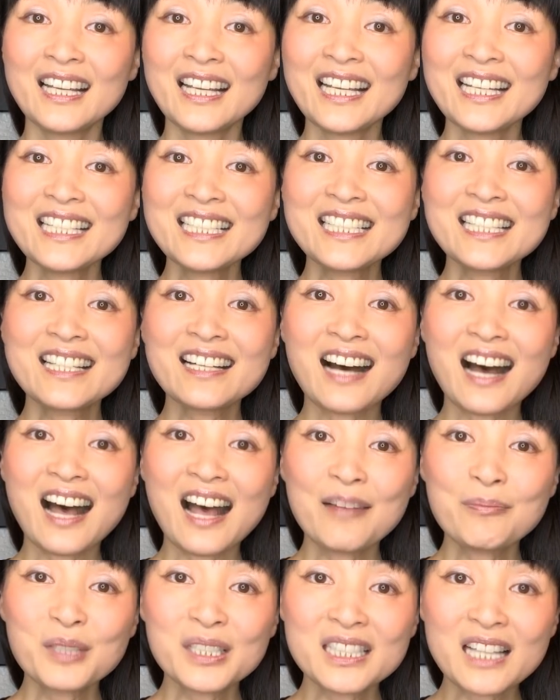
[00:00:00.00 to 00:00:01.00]
Is the
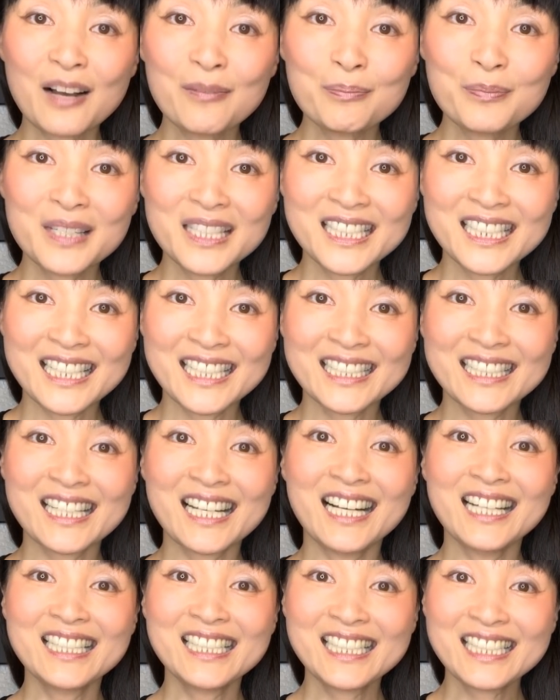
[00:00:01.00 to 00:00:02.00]
Amazon business
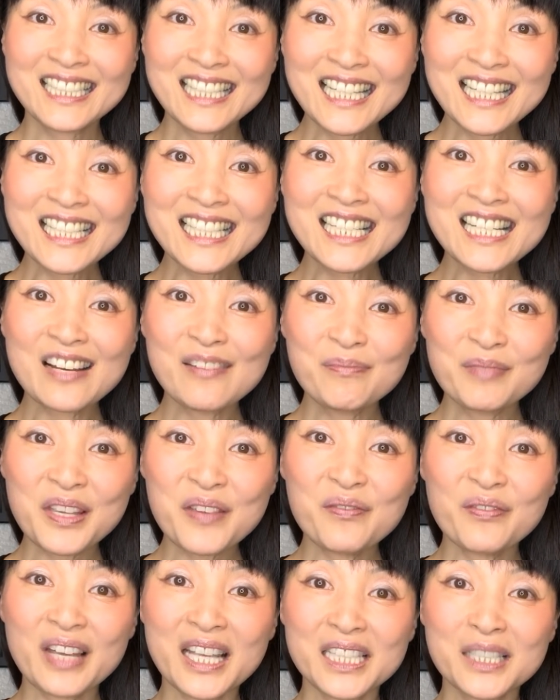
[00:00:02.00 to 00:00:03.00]
a system
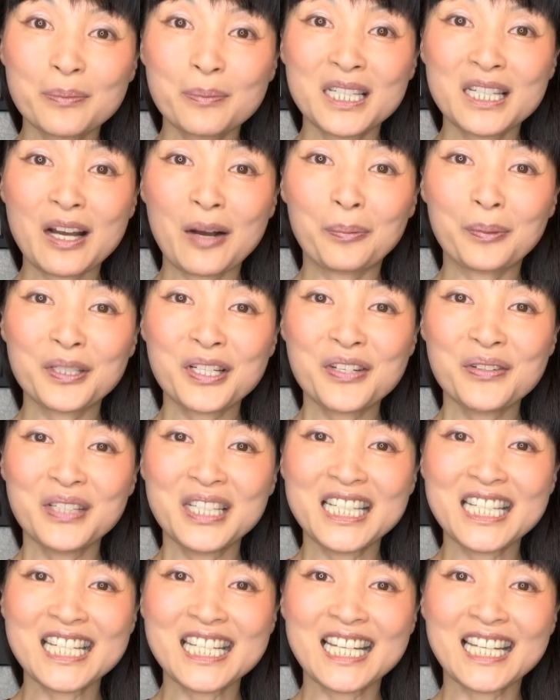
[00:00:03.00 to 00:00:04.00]
investment
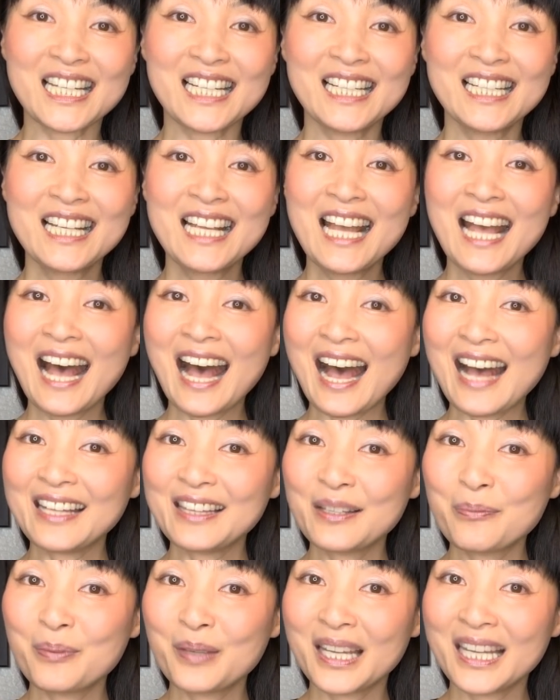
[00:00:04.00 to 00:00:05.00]
opportunity?
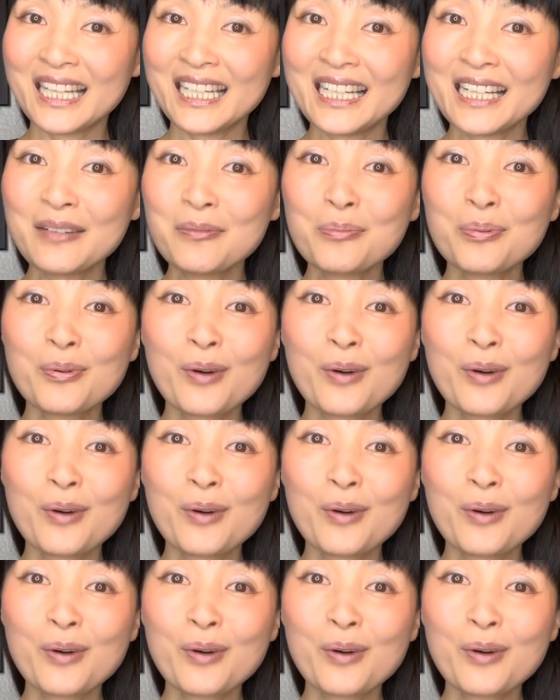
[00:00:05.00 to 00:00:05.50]
At the beginning,